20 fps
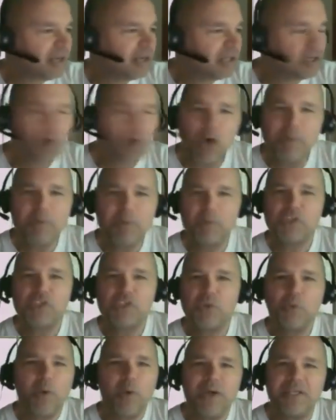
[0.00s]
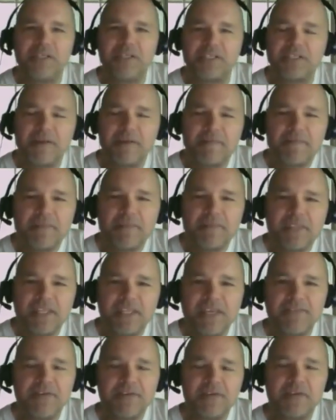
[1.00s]
call me what you want
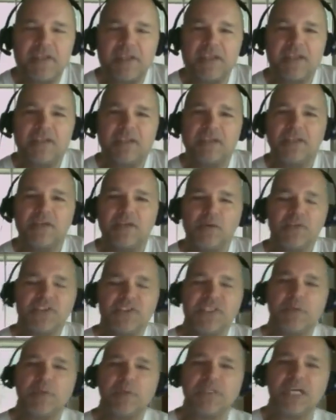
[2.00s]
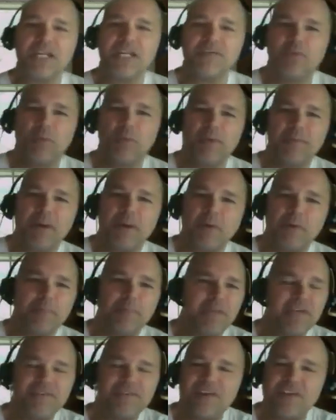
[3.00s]
if it you know see what kind of a wimp I would
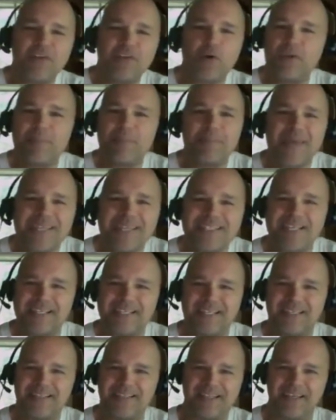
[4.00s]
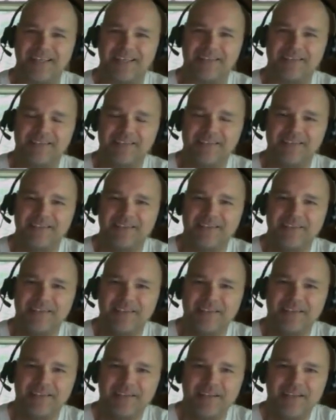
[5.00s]
be if I thought it meant anything
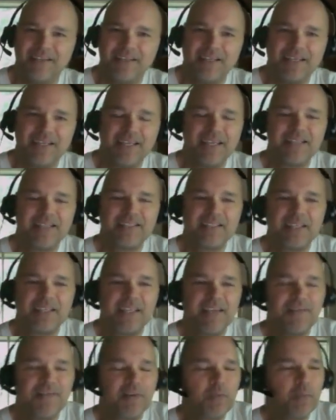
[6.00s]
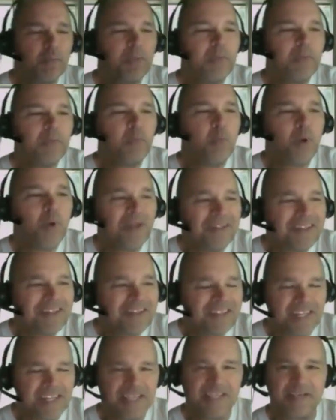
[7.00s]
it's if it be one
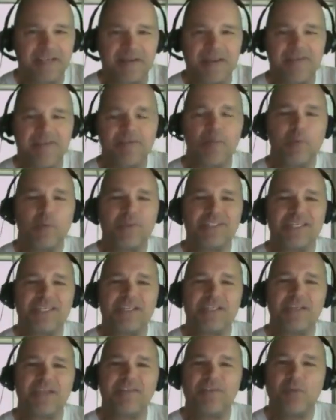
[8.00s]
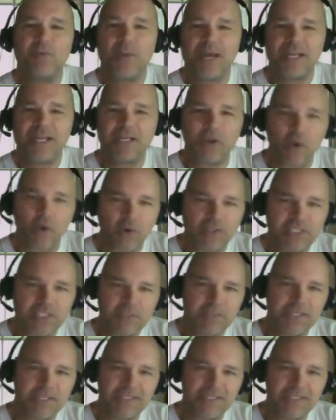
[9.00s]
thing if it was a, if you had an ultimate